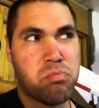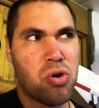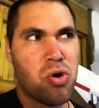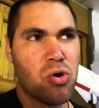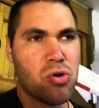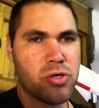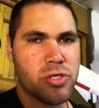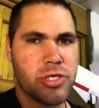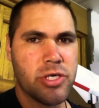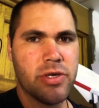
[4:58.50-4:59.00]

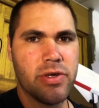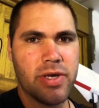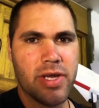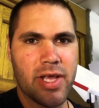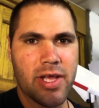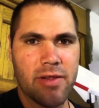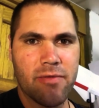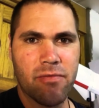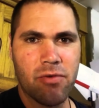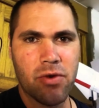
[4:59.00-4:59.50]
push you
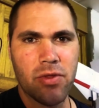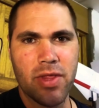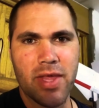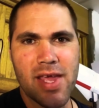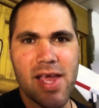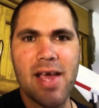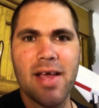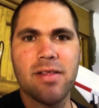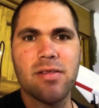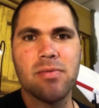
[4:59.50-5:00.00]
need through
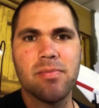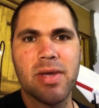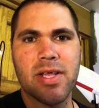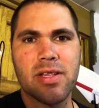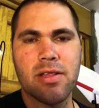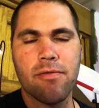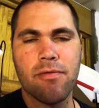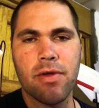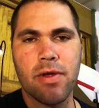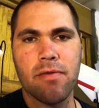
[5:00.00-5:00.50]
the air to
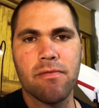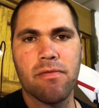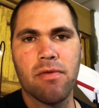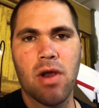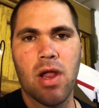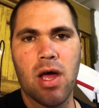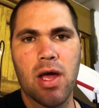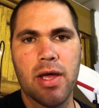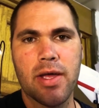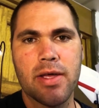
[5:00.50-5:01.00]
make the thing
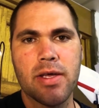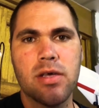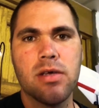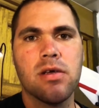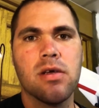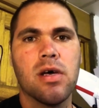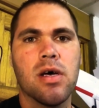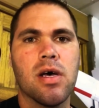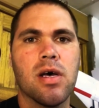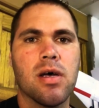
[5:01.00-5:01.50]
fly.
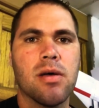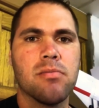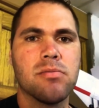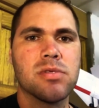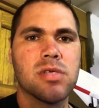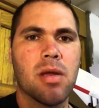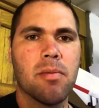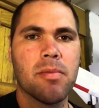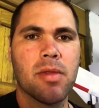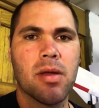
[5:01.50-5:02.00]

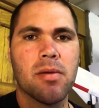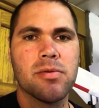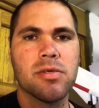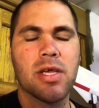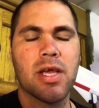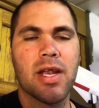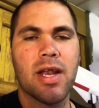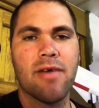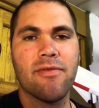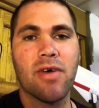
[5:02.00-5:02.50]
Sometimes
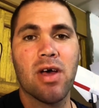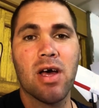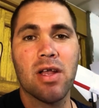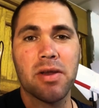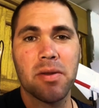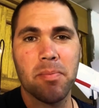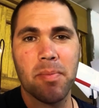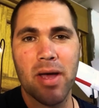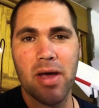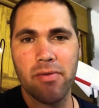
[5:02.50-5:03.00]
you can have an
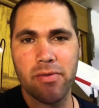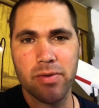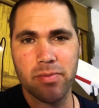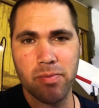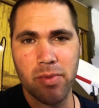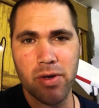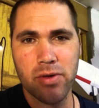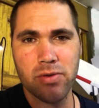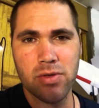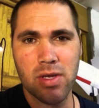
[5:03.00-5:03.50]
underpowered
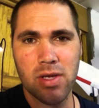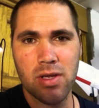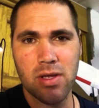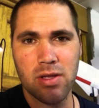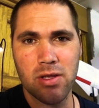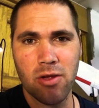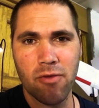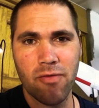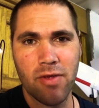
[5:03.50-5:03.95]
motor and you